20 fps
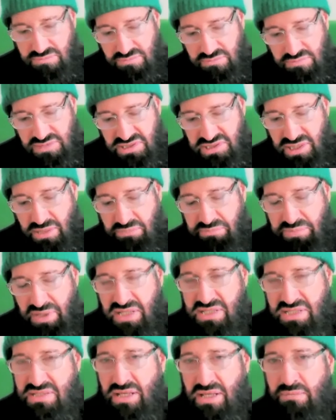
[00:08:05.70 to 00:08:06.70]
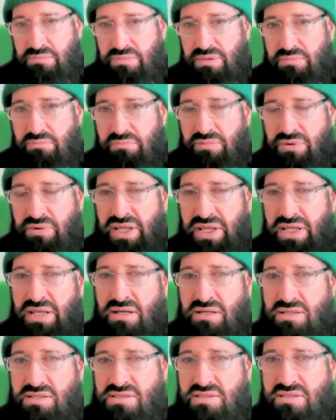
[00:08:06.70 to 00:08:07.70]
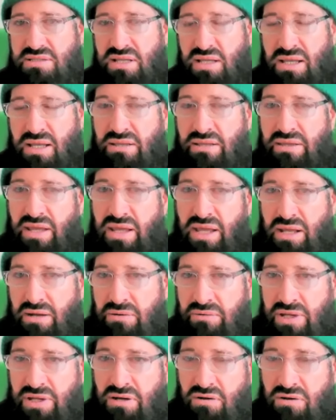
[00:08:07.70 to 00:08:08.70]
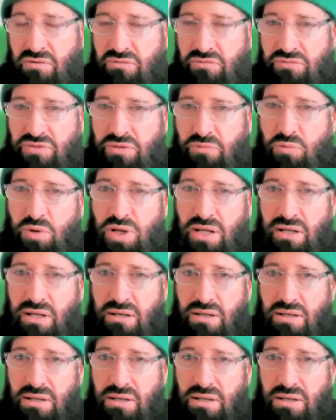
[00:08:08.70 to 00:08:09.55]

step by step bring us in the area of the will.